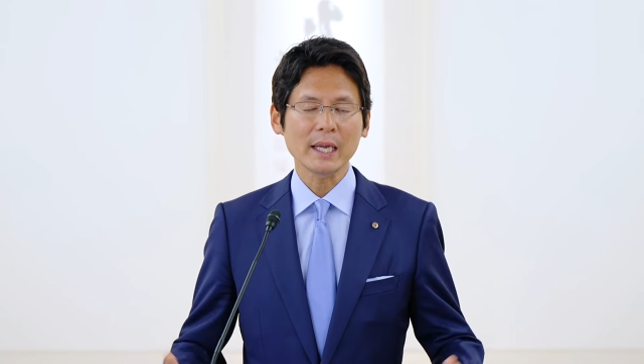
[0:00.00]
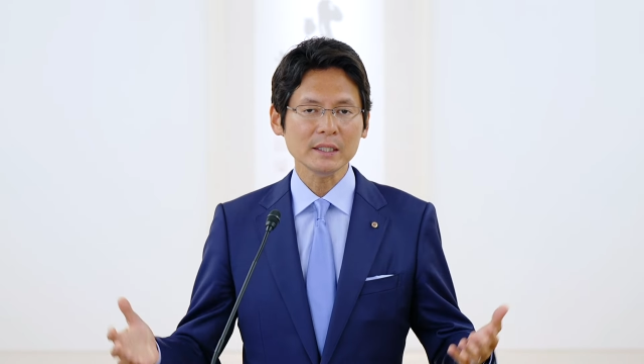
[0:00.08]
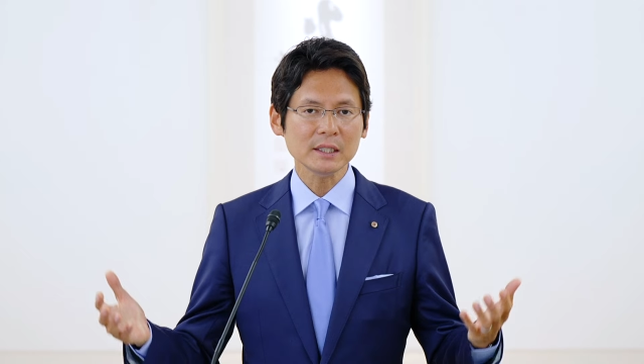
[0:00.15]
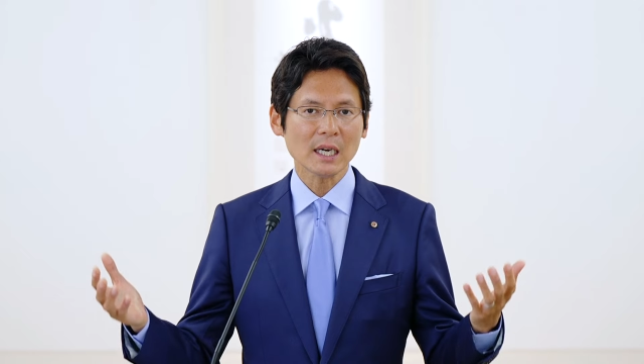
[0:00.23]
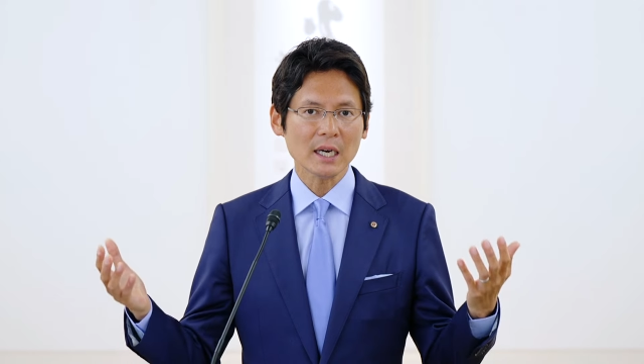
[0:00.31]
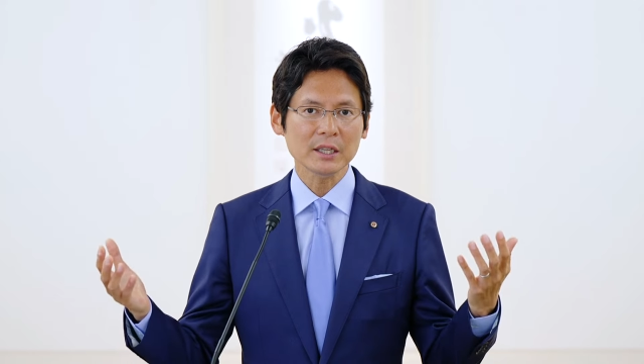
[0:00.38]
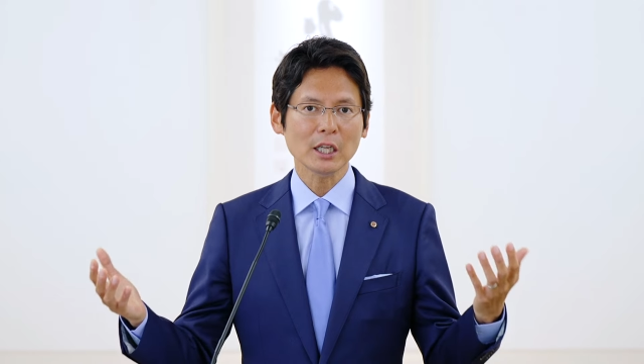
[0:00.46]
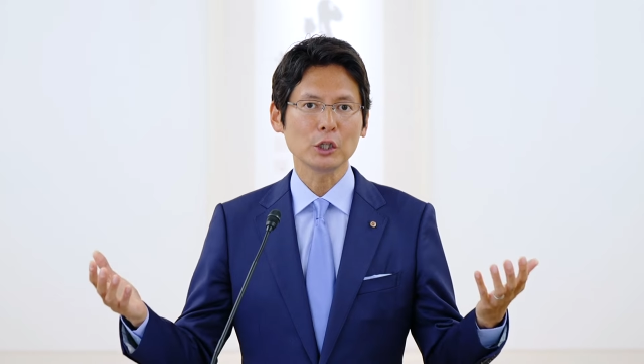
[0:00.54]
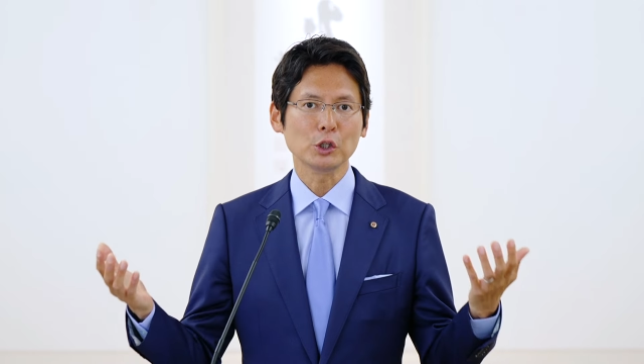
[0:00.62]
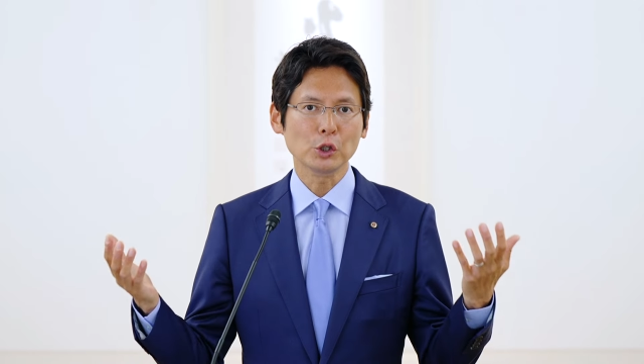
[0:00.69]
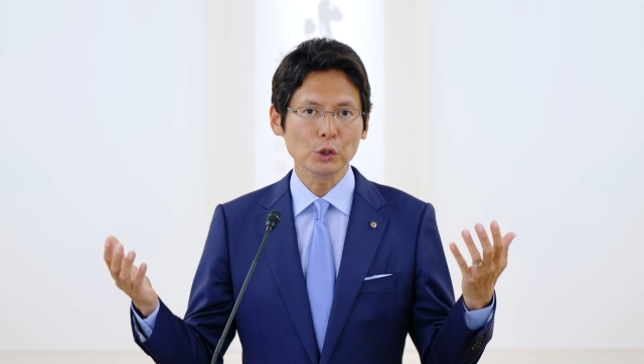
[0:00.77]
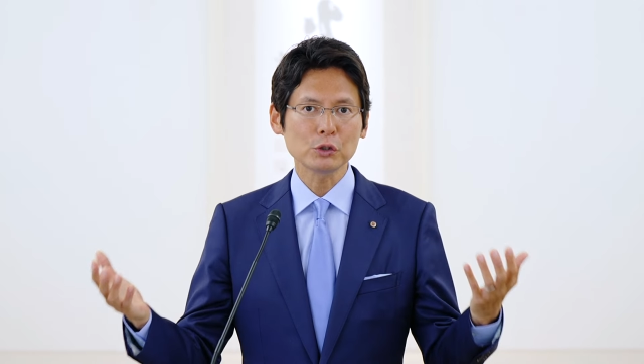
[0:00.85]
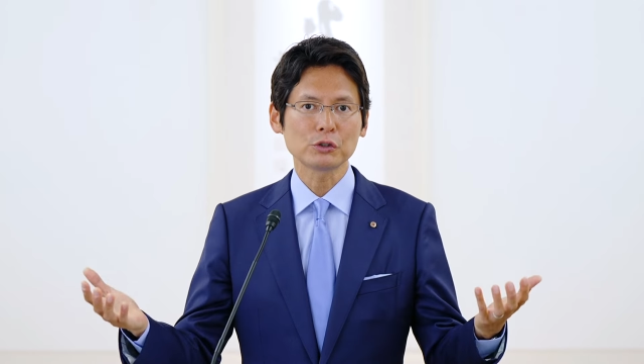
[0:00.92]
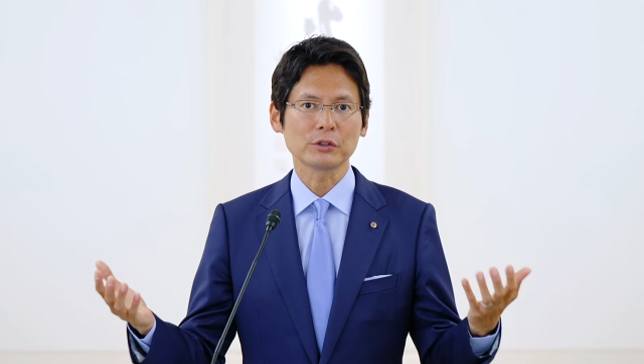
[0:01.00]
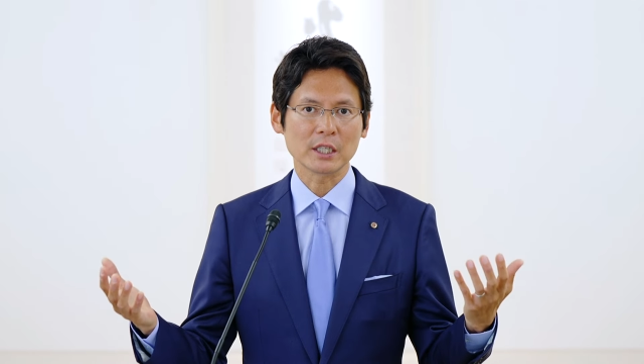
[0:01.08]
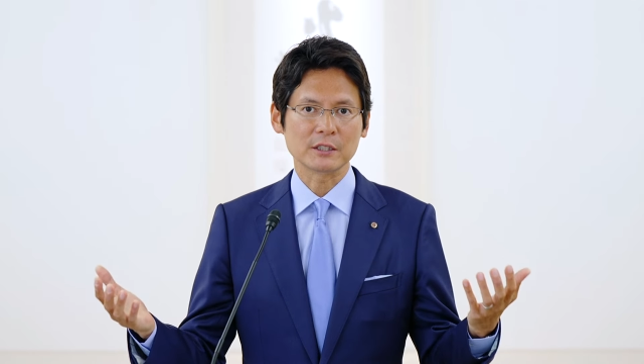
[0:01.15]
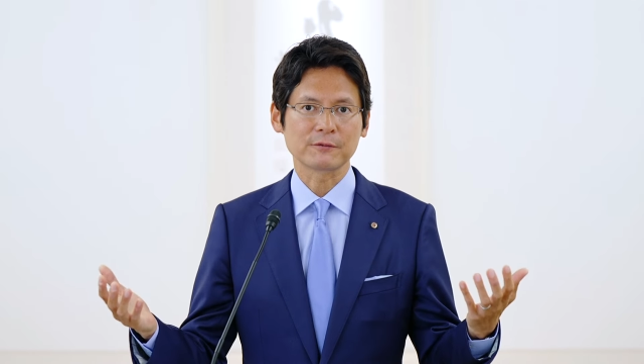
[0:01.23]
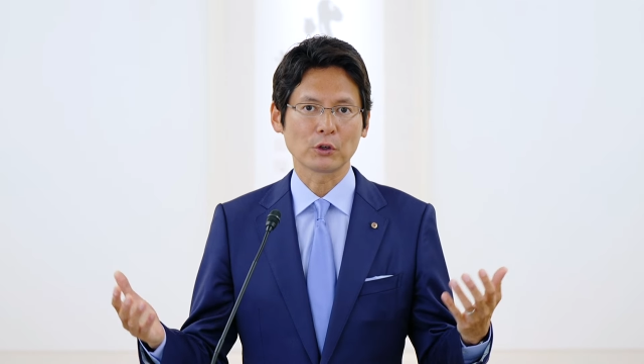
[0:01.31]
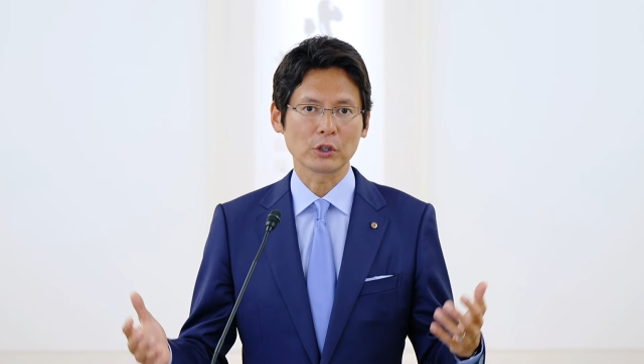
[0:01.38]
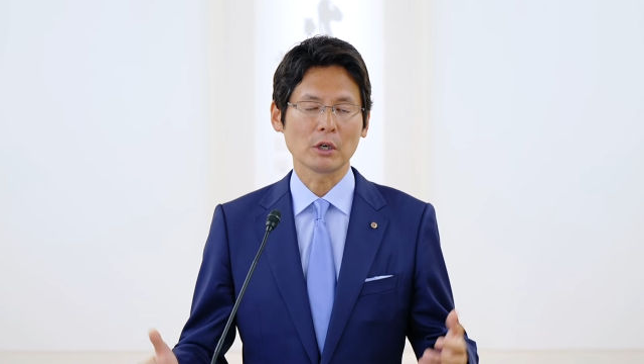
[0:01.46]
any other
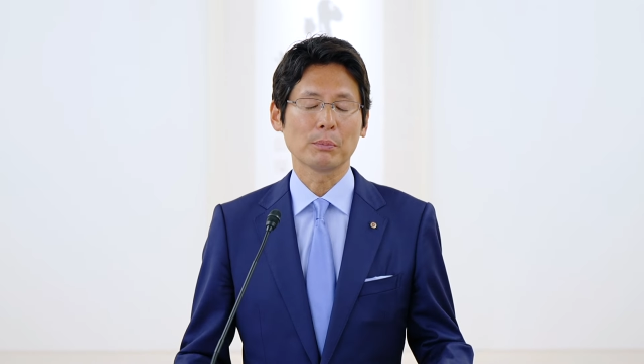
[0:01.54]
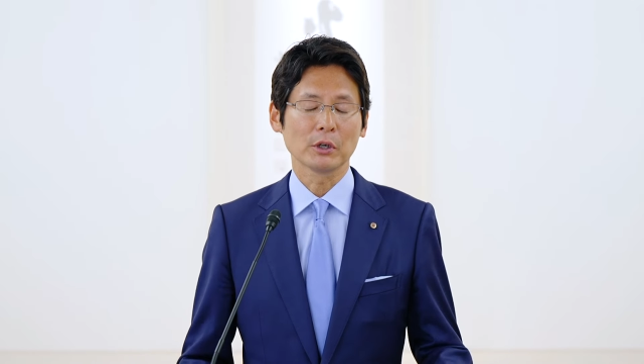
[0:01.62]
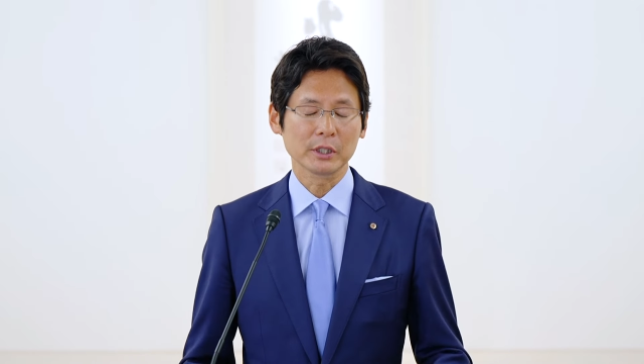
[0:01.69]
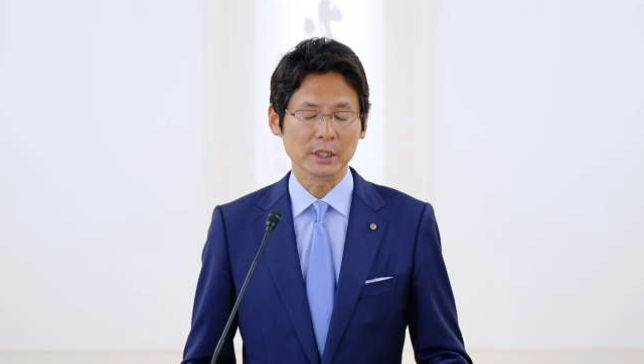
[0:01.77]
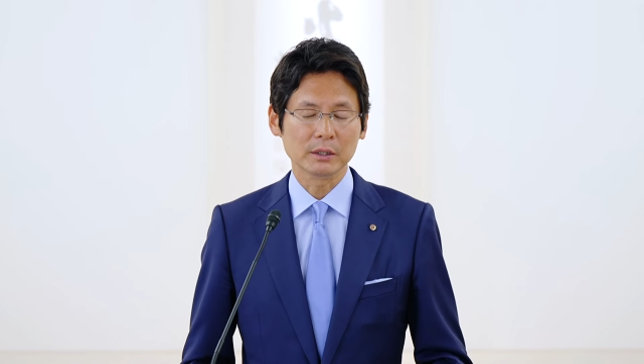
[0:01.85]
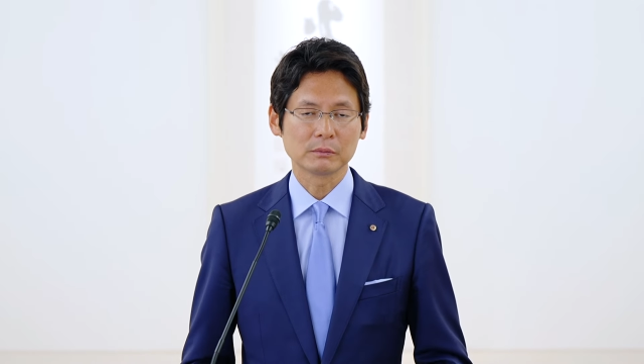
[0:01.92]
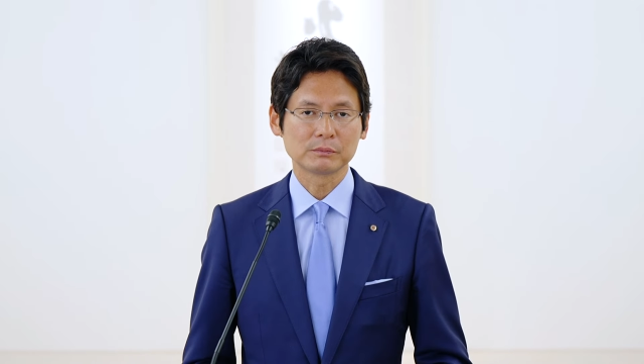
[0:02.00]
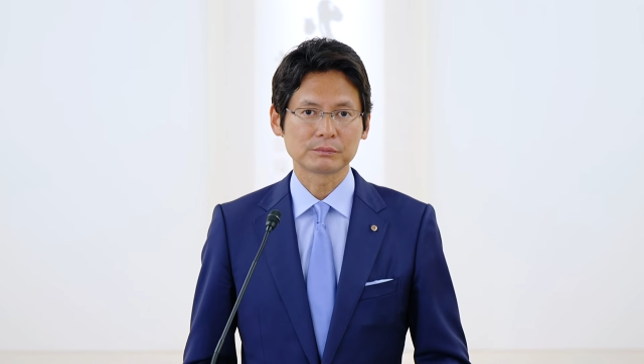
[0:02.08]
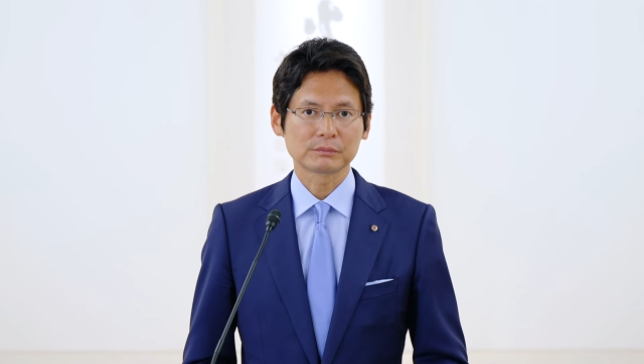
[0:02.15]
nutrients for your body.